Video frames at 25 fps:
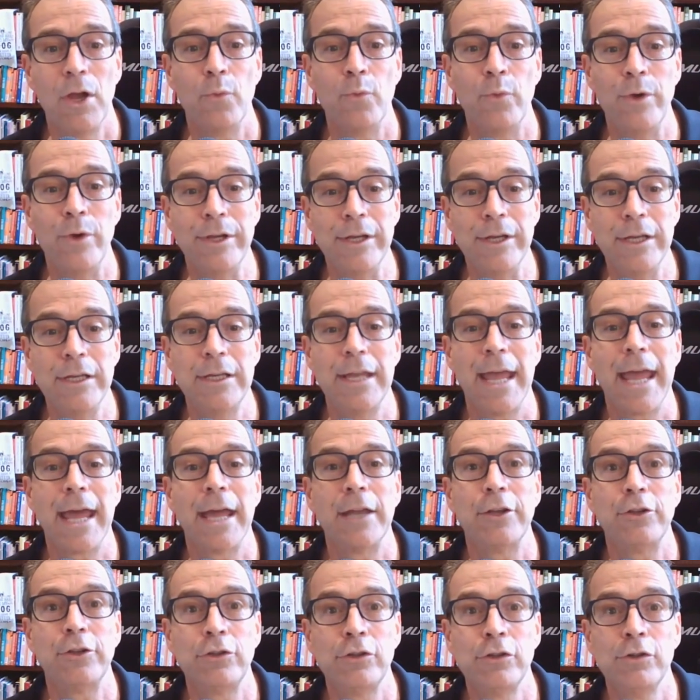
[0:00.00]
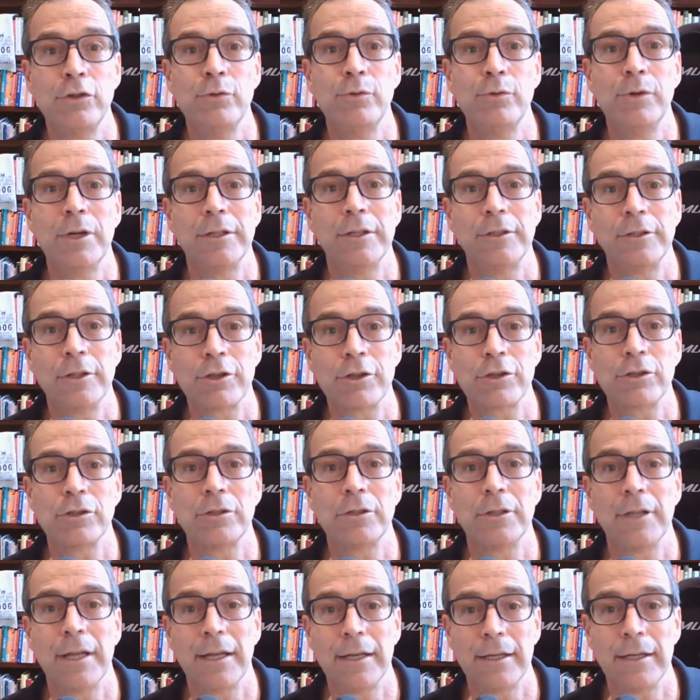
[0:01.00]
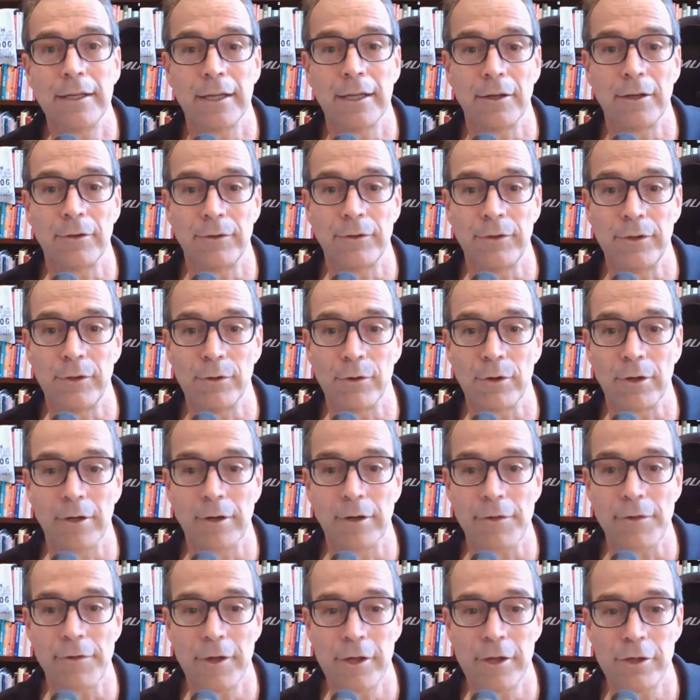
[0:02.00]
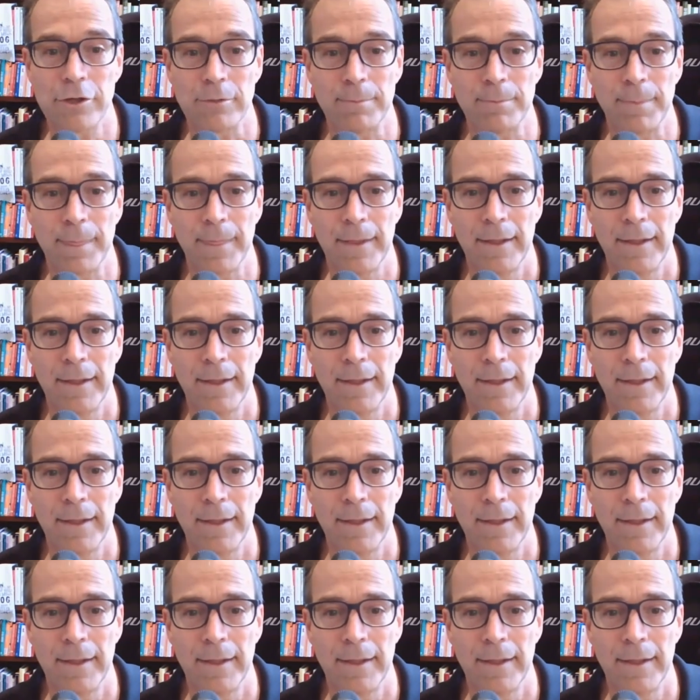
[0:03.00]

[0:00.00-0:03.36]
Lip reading: we need to add 2 additional headcount to the organization.